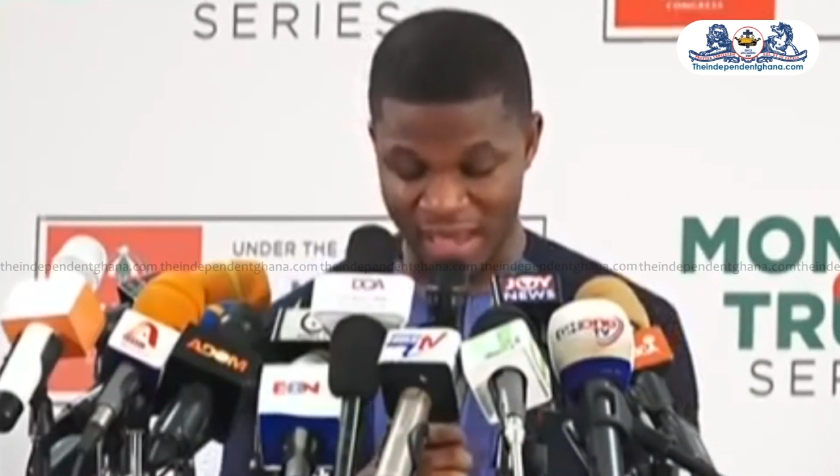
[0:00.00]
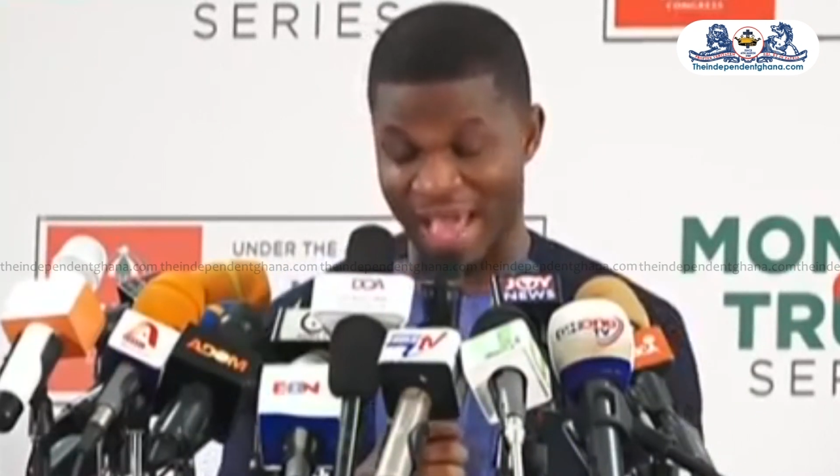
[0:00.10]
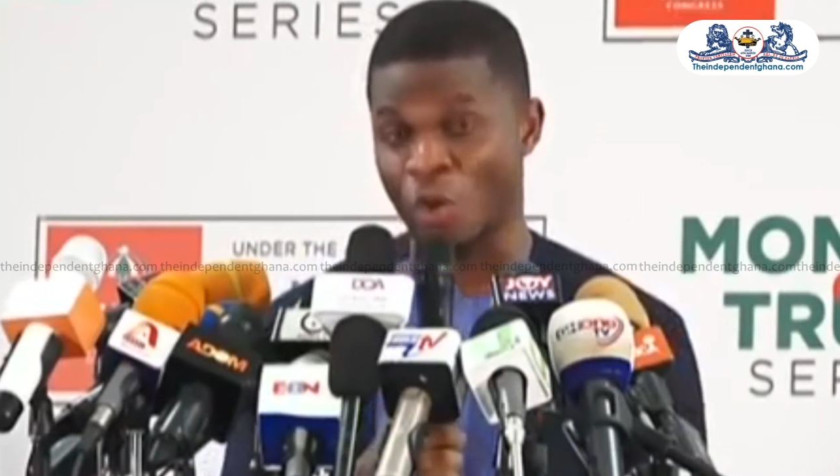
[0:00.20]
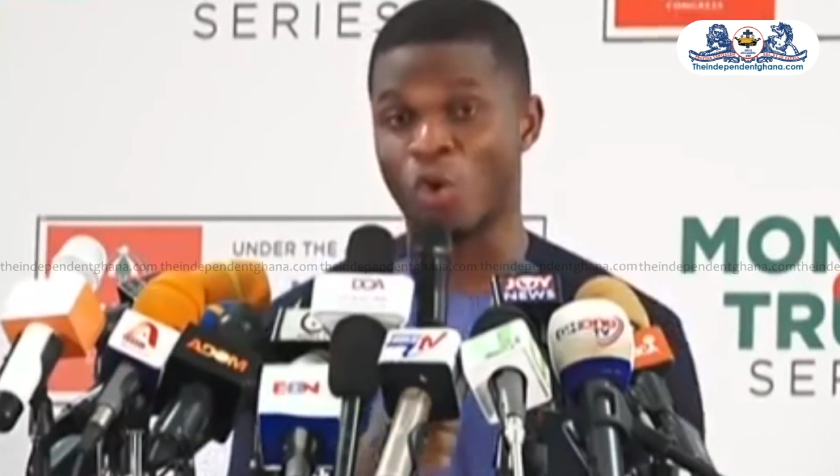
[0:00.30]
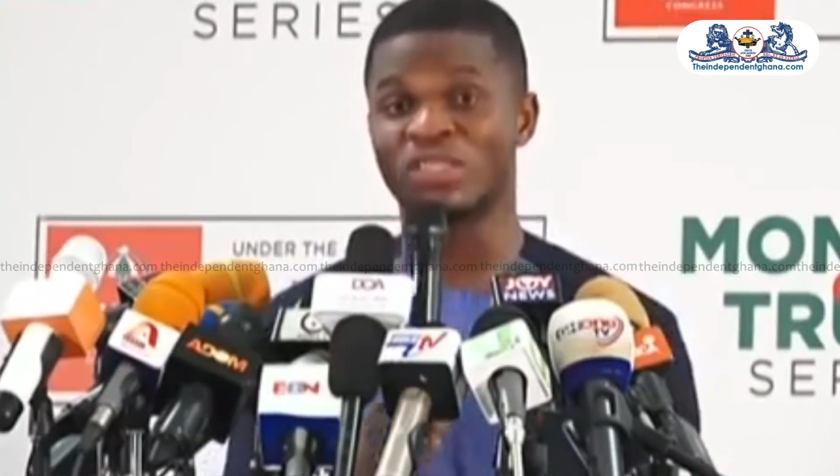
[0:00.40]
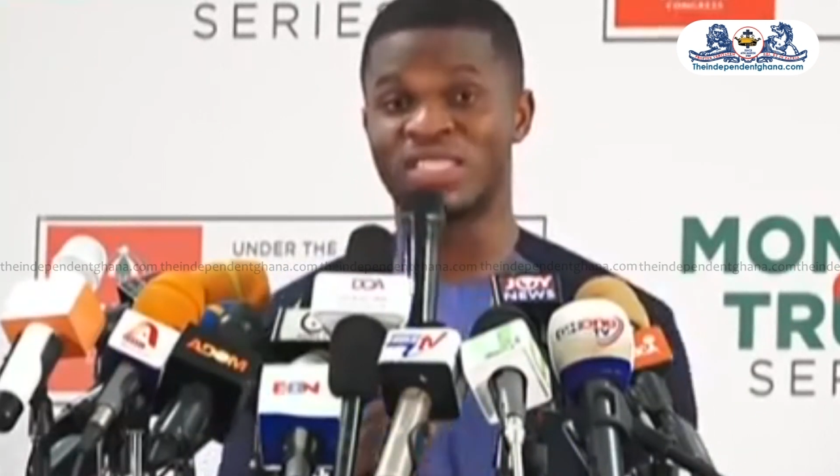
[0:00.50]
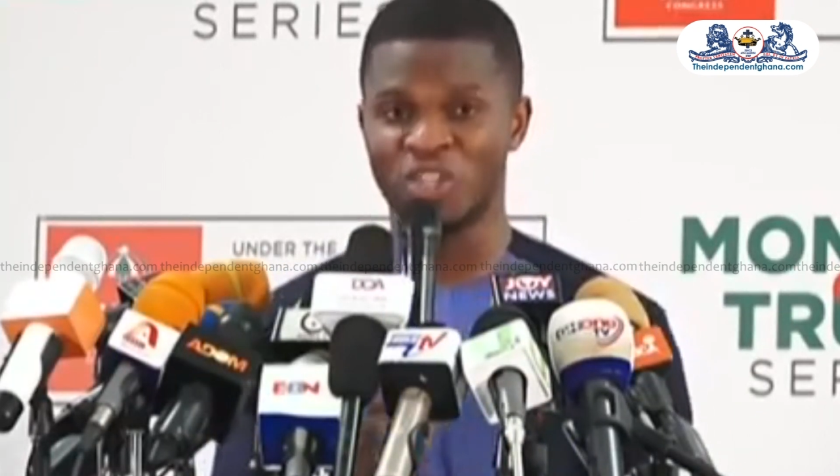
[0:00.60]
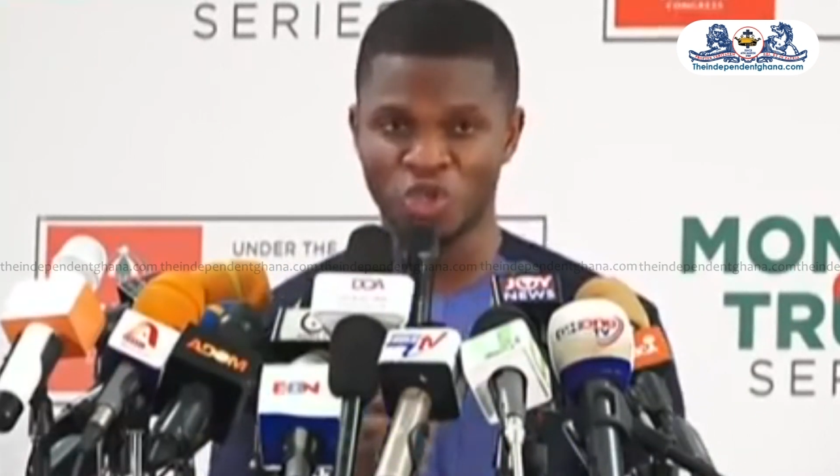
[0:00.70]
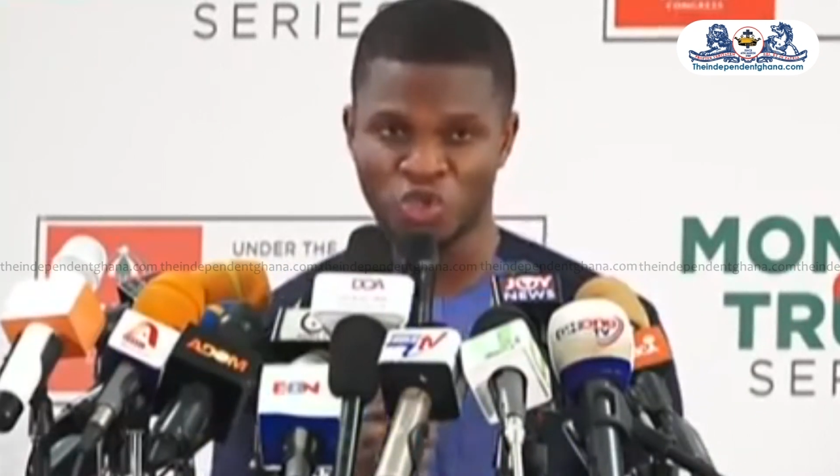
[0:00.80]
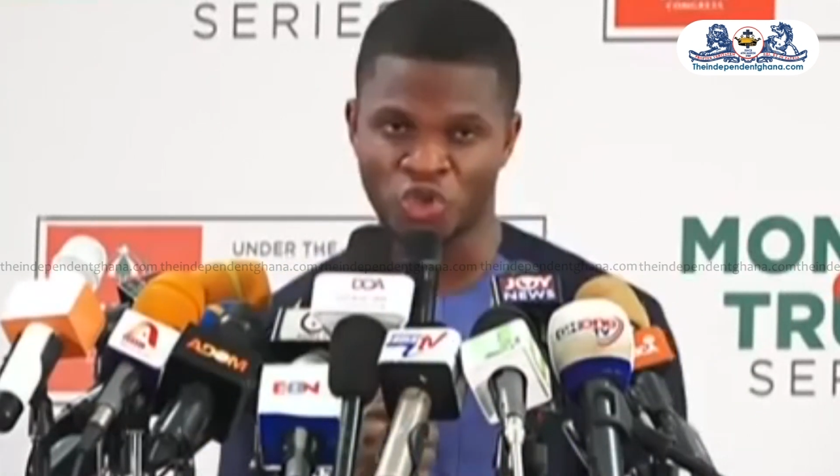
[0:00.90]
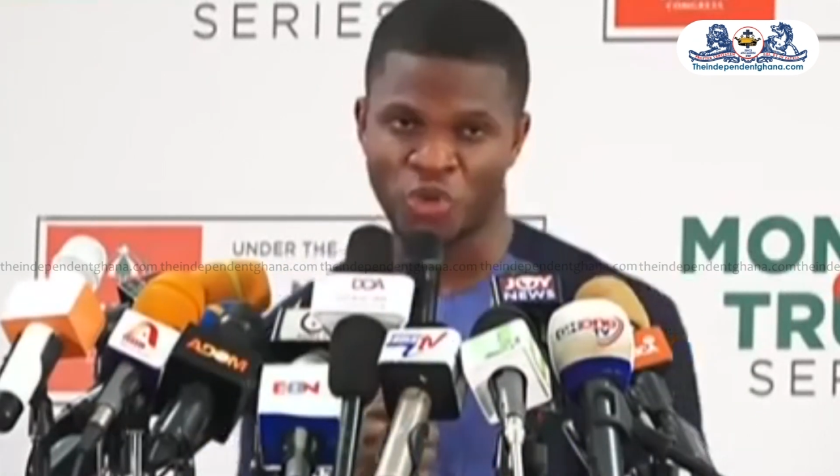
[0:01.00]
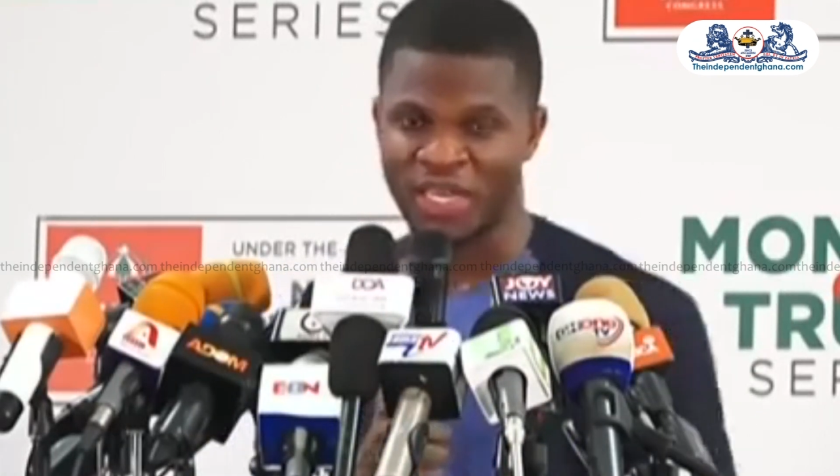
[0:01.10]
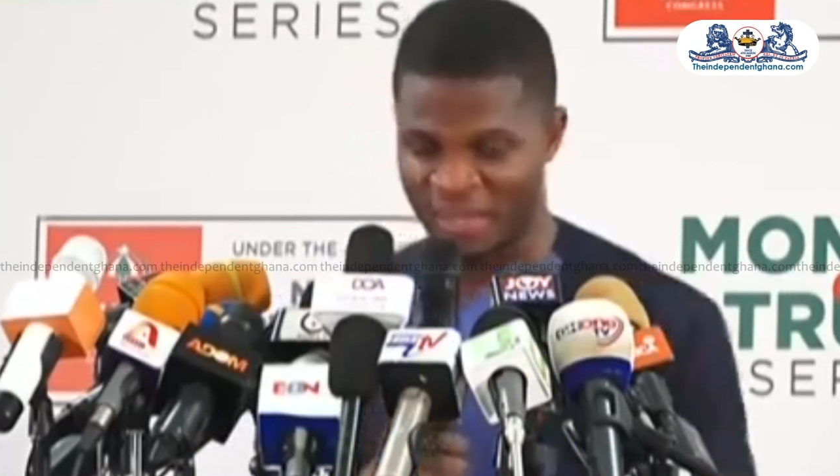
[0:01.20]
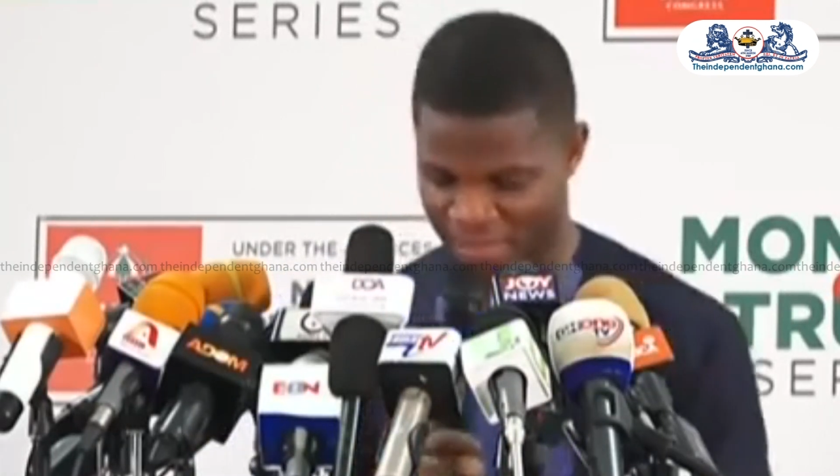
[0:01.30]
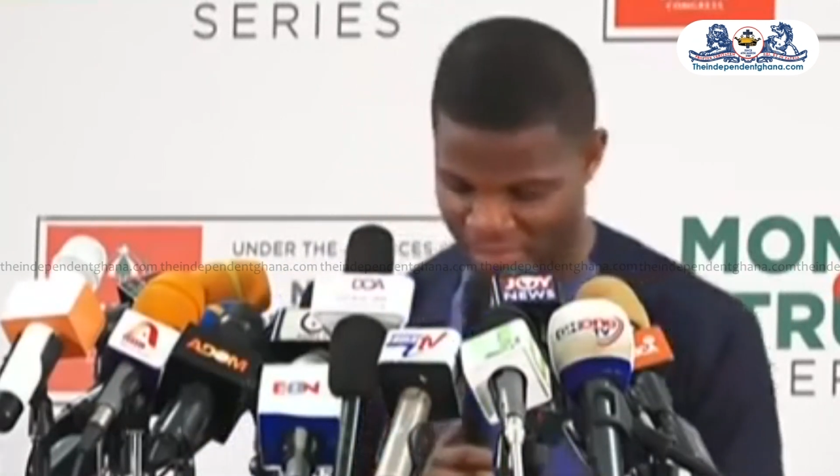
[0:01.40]
and continues to treat
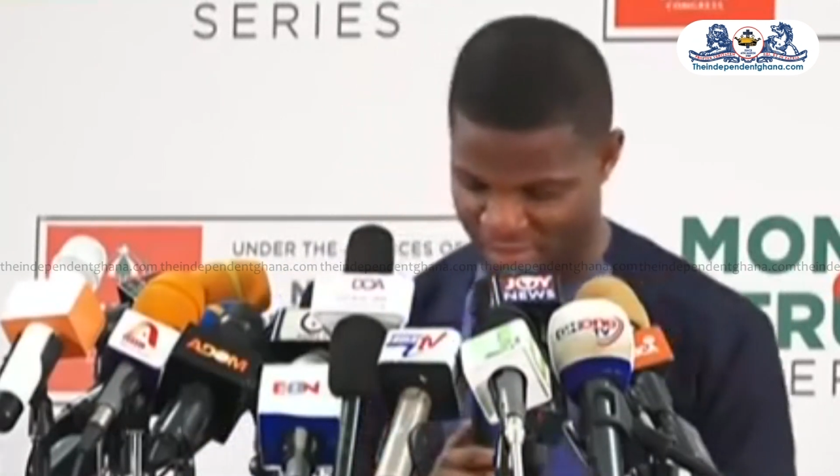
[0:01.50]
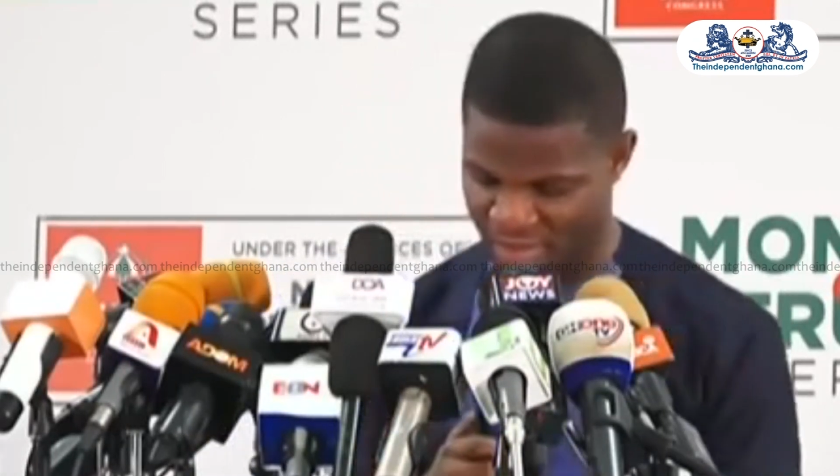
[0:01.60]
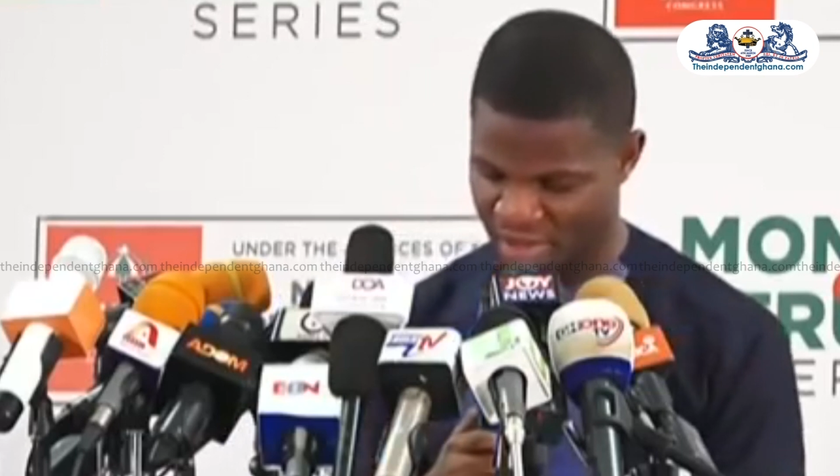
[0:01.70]
him